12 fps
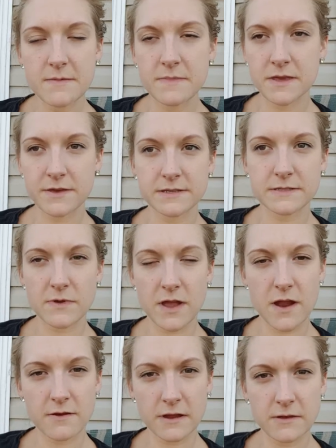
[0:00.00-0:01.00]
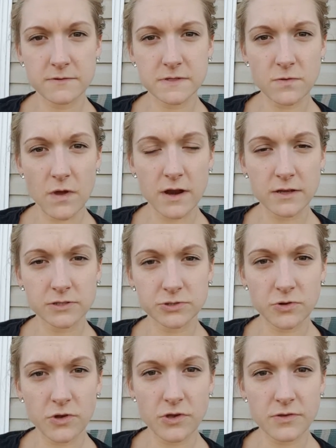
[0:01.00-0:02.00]
because my heart rate was so out of
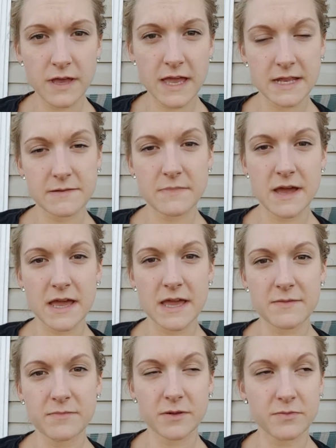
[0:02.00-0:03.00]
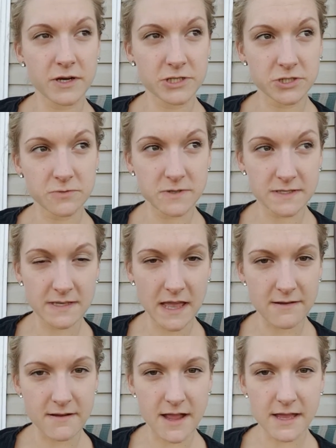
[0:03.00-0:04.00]
control and my blood pressure was
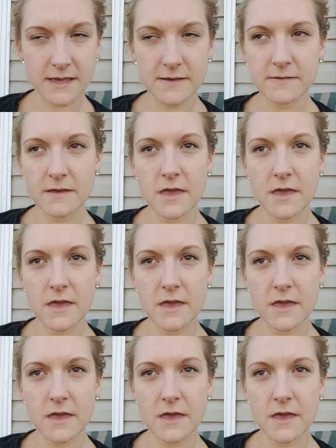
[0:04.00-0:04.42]
skyrocket.